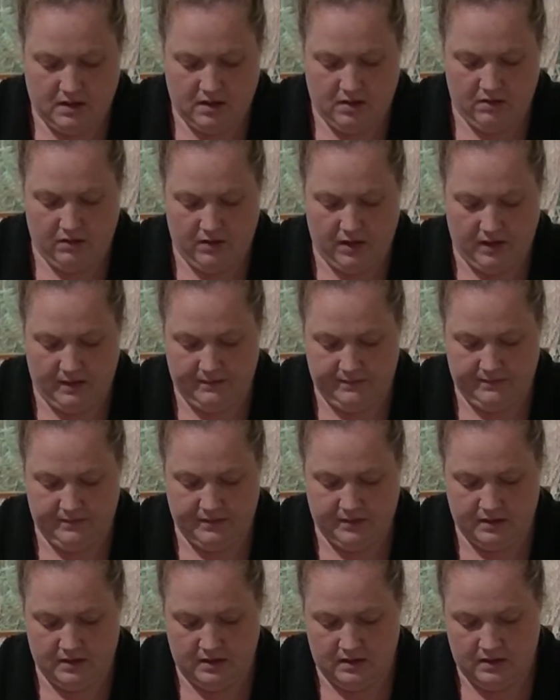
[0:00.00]
Okay.
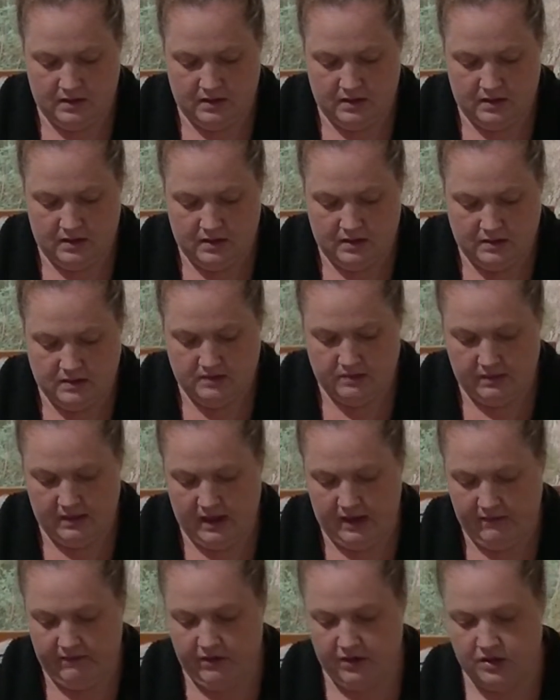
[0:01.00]
So we
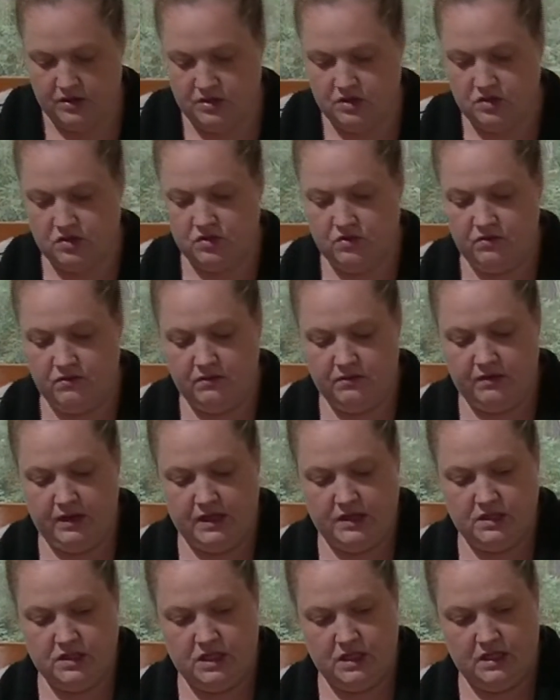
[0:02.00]
have our
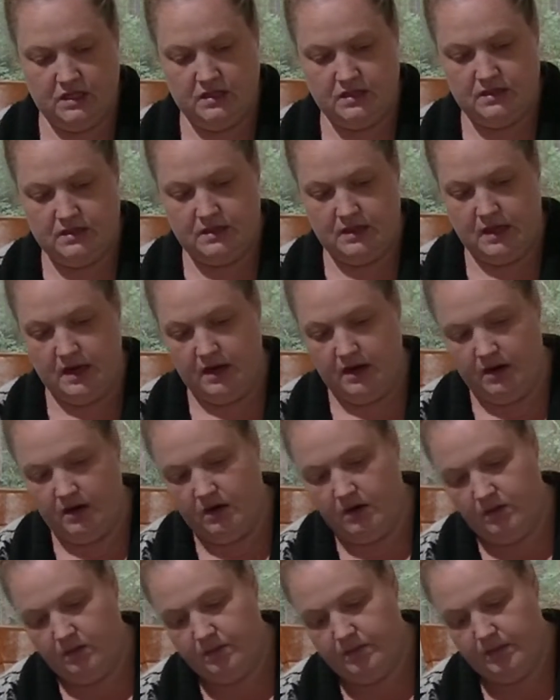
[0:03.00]
scratches
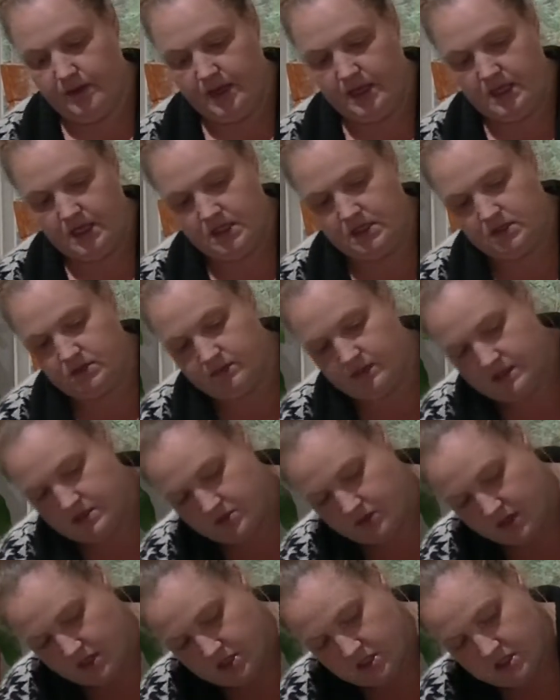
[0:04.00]
there. Oh, I need to do my
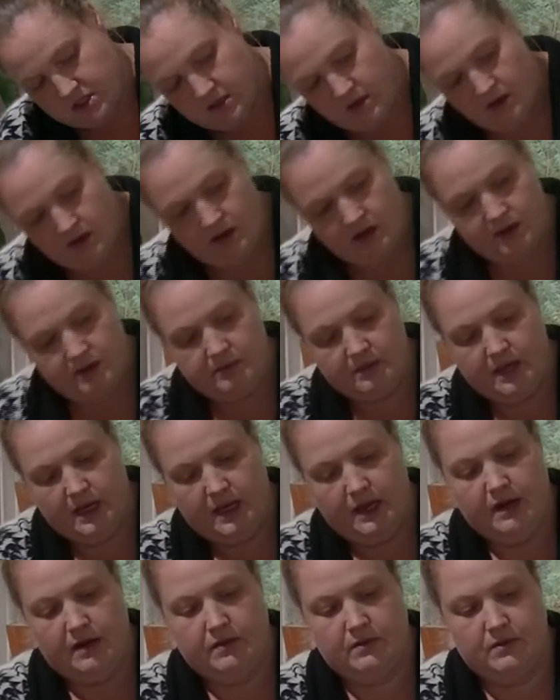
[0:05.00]
scratches on
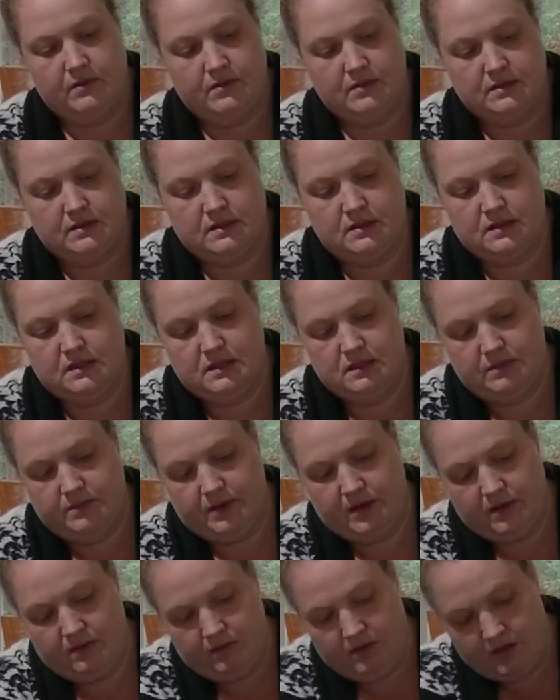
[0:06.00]
my owl. So this is the
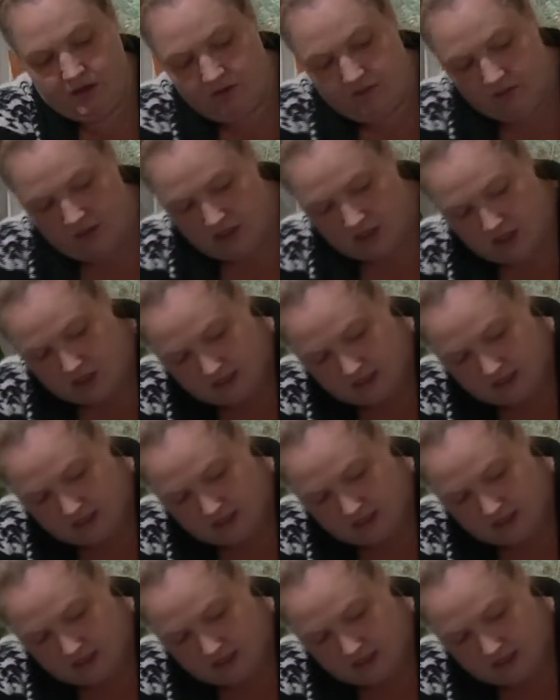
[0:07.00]
part where you want to